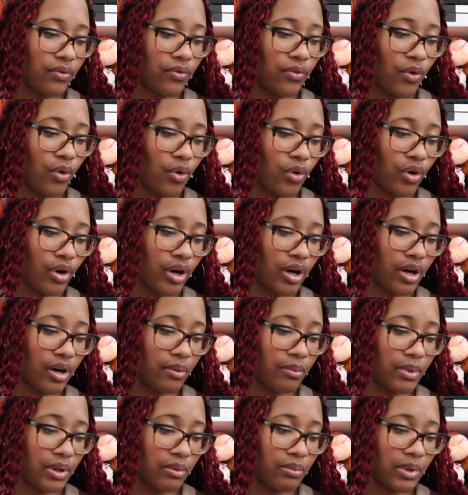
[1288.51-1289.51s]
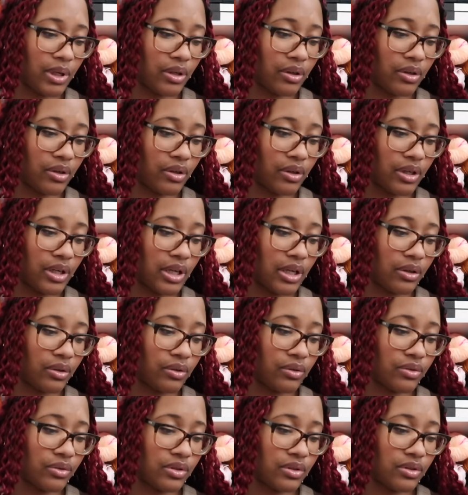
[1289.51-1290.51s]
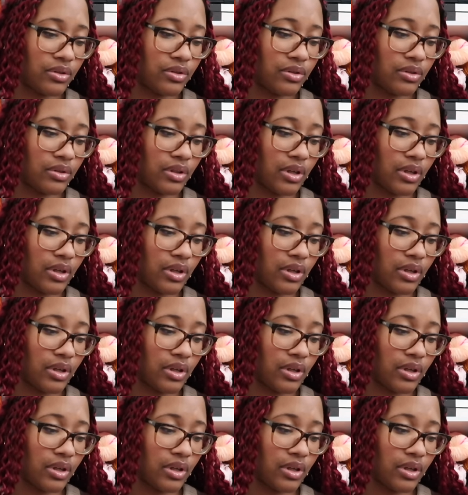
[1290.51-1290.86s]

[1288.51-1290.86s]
4mm needles.